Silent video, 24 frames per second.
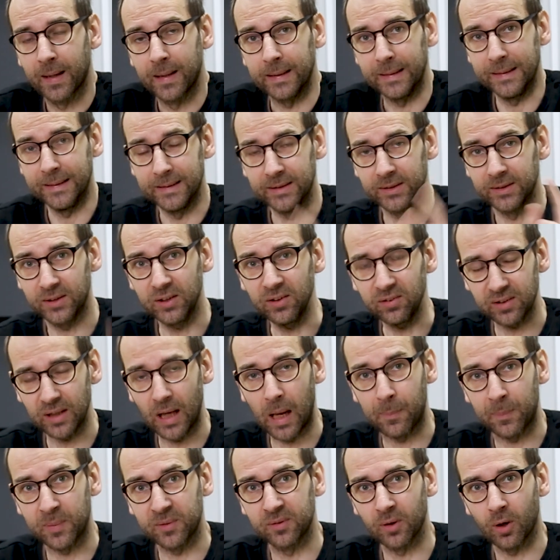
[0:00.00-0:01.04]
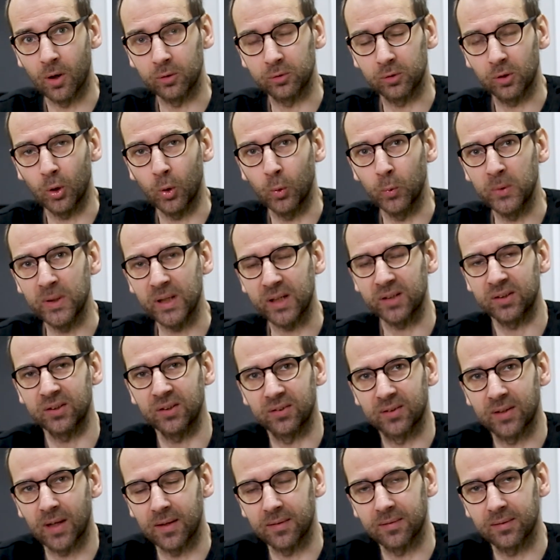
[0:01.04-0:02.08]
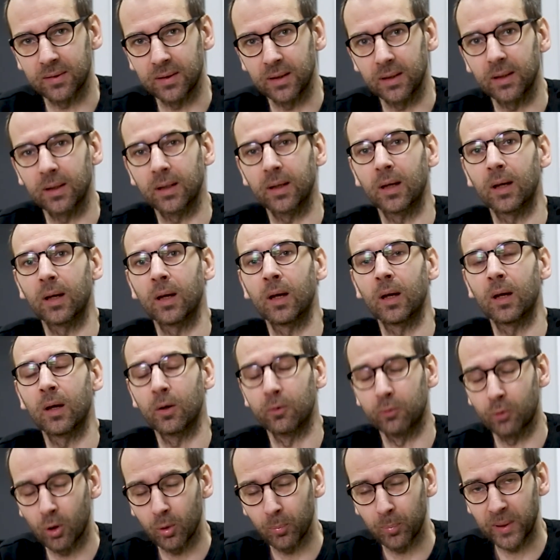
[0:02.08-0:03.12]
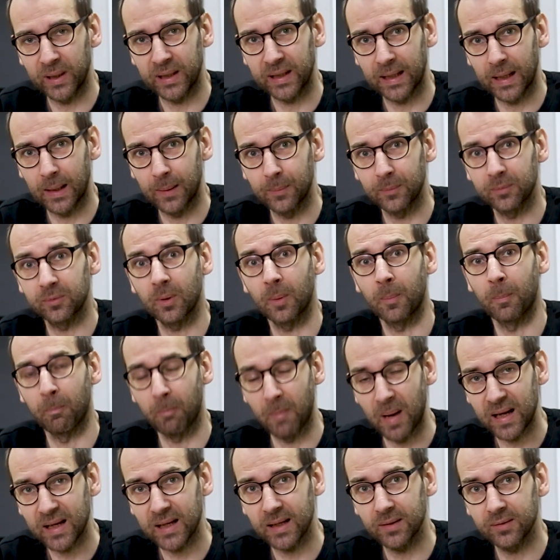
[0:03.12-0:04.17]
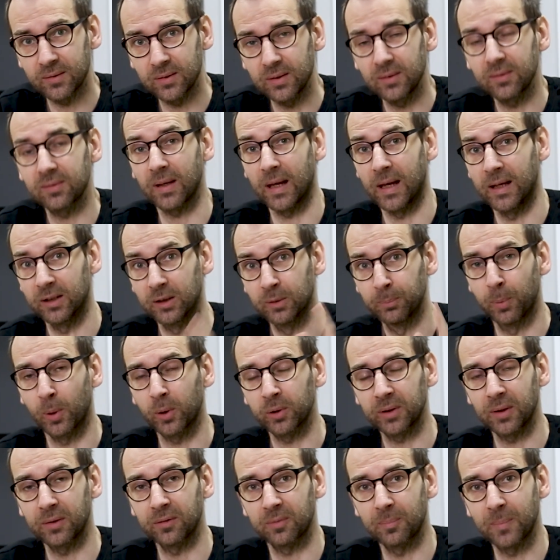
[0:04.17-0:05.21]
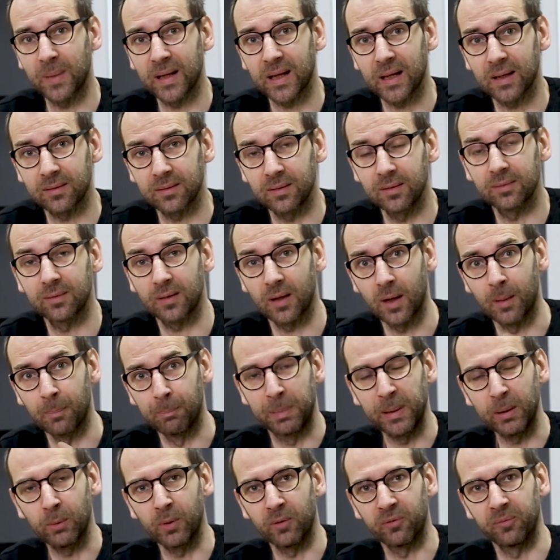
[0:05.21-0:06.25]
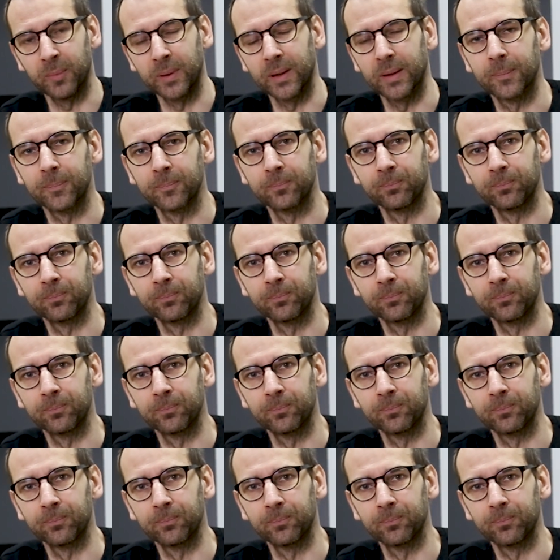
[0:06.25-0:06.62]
In this episode, we are discussing role-playing games, magazines, and board games magazines. Be with me.